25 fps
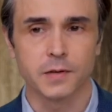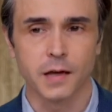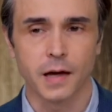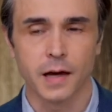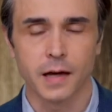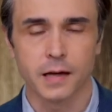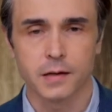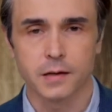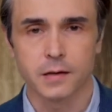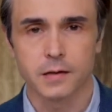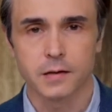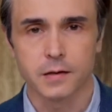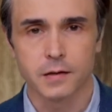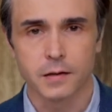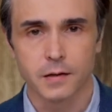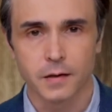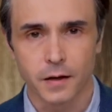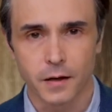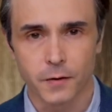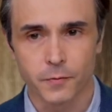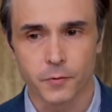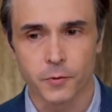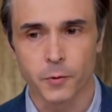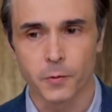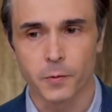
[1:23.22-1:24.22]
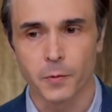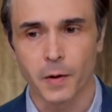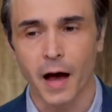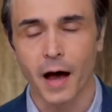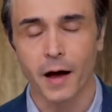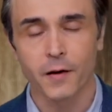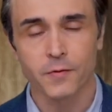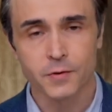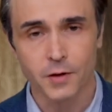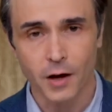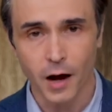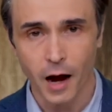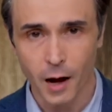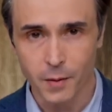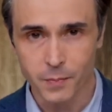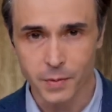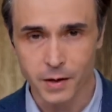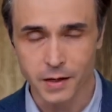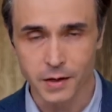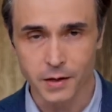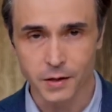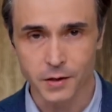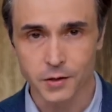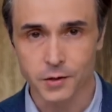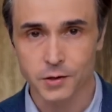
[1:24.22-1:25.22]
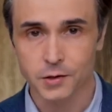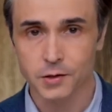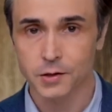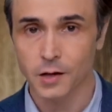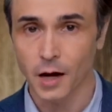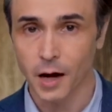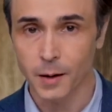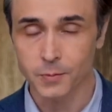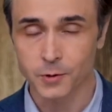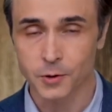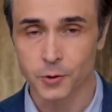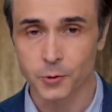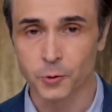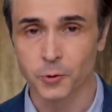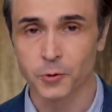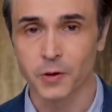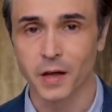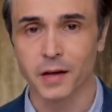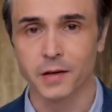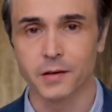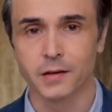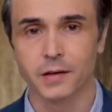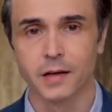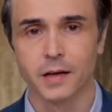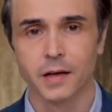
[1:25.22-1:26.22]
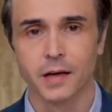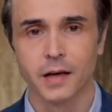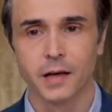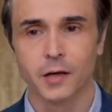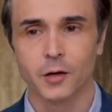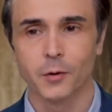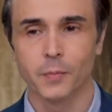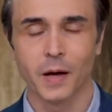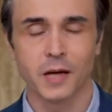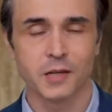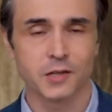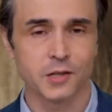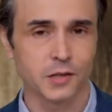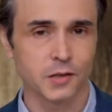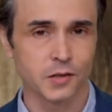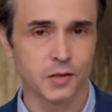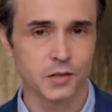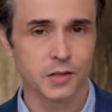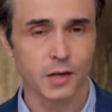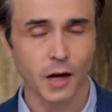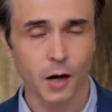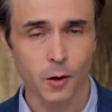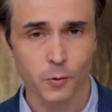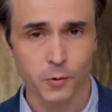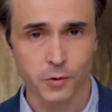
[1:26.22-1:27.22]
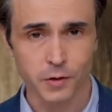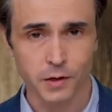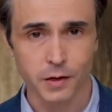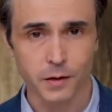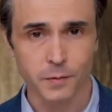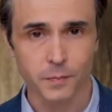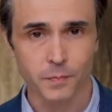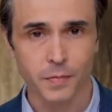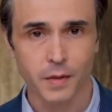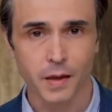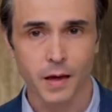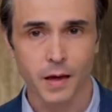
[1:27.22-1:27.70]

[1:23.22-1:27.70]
that if you have diabetes type two, that you're basically stuck with it.